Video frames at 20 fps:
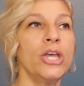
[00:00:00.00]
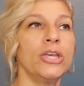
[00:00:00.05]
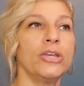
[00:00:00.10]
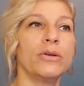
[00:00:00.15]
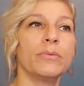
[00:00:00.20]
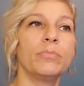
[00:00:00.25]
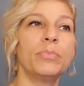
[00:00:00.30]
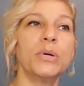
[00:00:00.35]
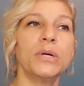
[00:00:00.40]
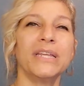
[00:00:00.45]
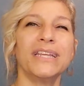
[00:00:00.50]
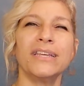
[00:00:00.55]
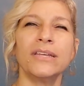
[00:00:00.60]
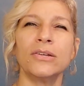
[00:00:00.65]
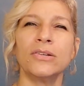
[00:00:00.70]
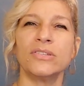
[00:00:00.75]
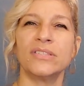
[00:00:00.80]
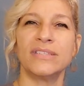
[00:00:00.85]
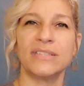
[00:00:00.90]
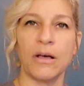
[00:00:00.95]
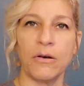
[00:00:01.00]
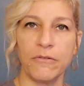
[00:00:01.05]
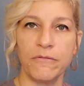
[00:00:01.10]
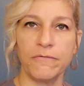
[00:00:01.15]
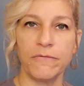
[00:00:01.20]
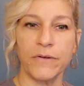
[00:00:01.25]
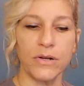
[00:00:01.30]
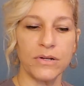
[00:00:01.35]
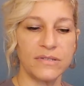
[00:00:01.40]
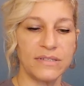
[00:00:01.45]
You're putting yourself
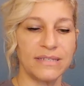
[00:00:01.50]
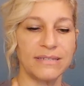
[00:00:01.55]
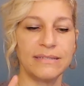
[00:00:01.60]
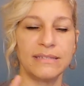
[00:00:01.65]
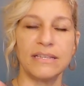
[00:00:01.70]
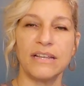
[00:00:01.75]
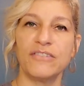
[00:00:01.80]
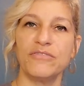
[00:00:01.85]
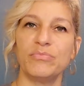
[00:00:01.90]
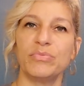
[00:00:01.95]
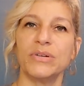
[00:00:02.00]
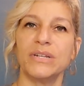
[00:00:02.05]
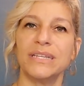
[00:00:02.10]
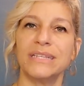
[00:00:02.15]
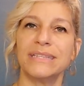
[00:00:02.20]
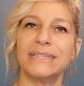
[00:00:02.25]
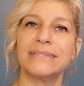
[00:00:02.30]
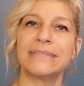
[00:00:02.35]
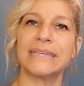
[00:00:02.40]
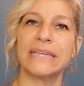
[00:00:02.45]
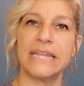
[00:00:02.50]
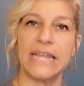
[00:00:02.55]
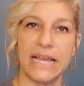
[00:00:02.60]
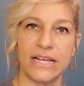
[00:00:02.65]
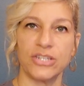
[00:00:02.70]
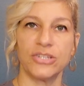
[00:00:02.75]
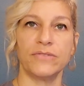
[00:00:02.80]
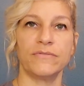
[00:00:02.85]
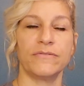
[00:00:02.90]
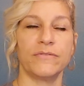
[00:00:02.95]
first instead of putting this
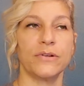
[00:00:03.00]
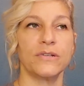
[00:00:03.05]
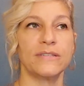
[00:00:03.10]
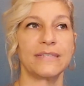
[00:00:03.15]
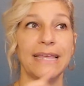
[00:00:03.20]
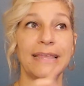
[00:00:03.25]
connection first.